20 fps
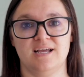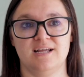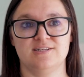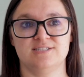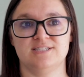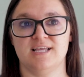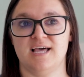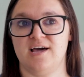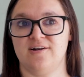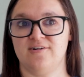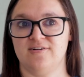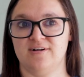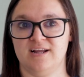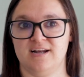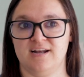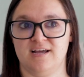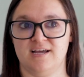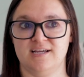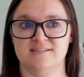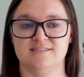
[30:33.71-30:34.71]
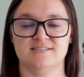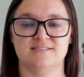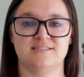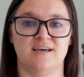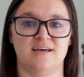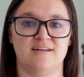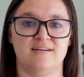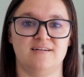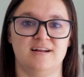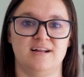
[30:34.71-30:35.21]

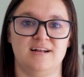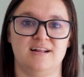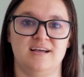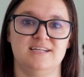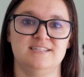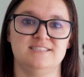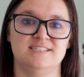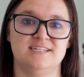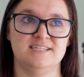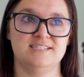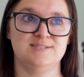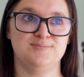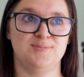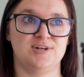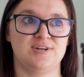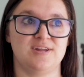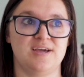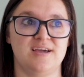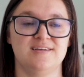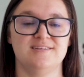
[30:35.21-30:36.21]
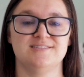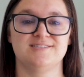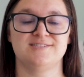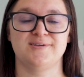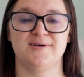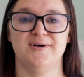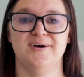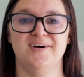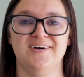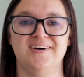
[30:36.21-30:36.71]
Saturday night. Today's Monday,
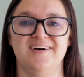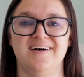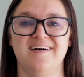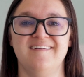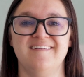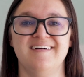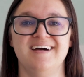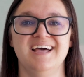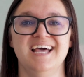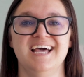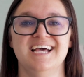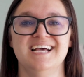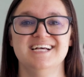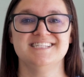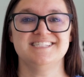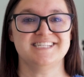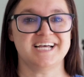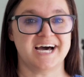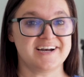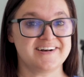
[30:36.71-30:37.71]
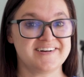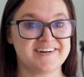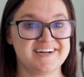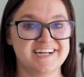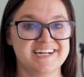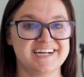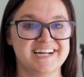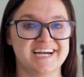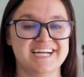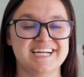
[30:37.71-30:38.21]
so
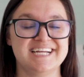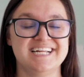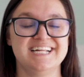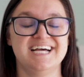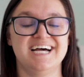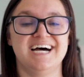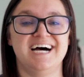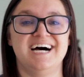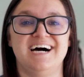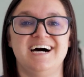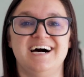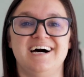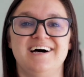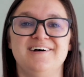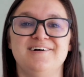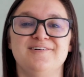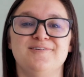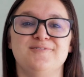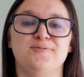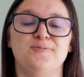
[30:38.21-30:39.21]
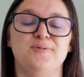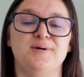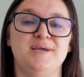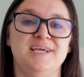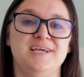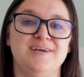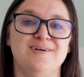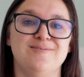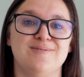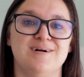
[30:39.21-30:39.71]
Saturday night,
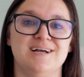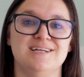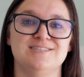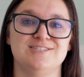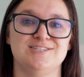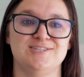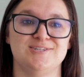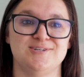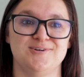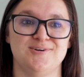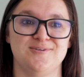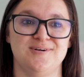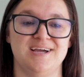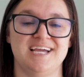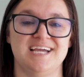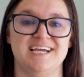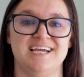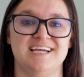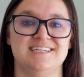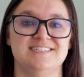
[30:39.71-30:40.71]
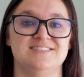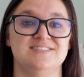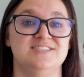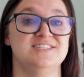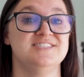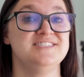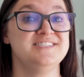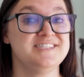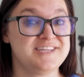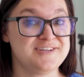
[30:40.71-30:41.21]
we went to a
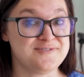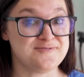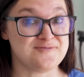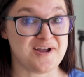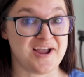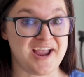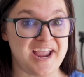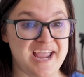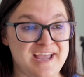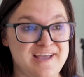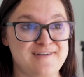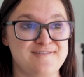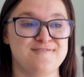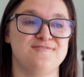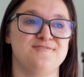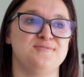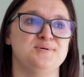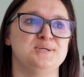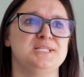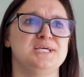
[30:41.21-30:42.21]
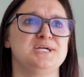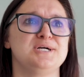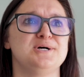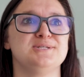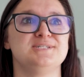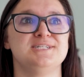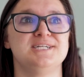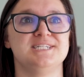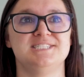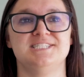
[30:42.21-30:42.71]
Disney rave. Well, they
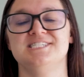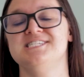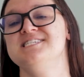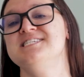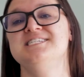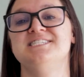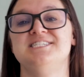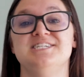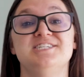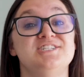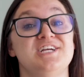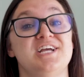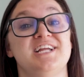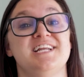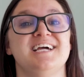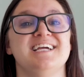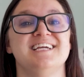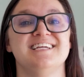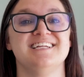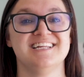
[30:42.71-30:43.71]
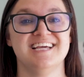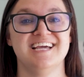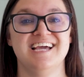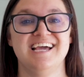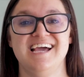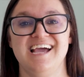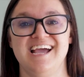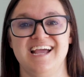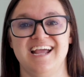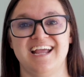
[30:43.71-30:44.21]
called it a Disney DJ night,
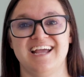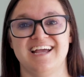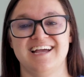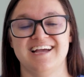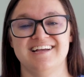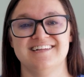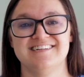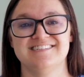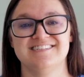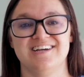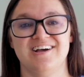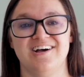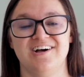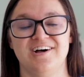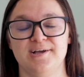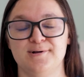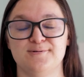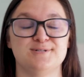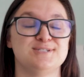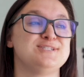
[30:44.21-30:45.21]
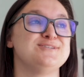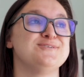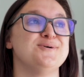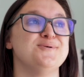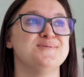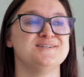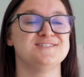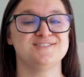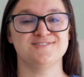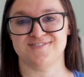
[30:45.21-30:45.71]
and it was
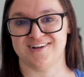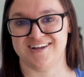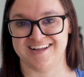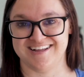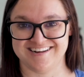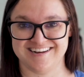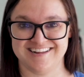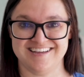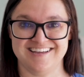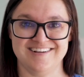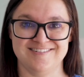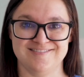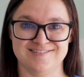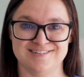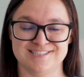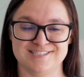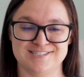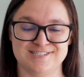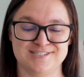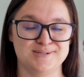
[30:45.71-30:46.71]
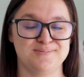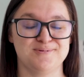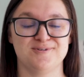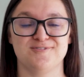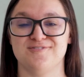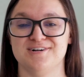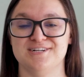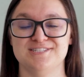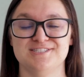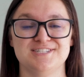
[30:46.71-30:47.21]
so much fun. It was super
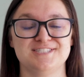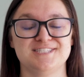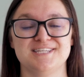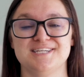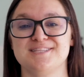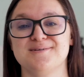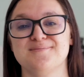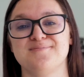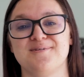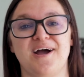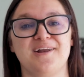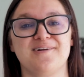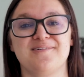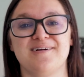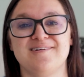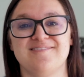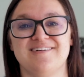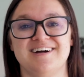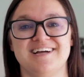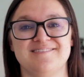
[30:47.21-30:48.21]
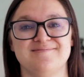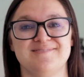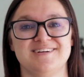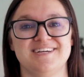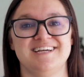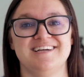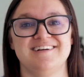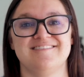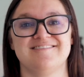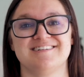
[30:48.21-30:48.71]
fun, just like the Broadway one,
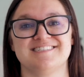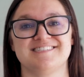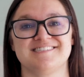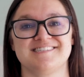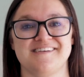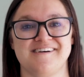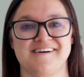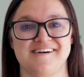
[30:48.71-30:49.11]
but it was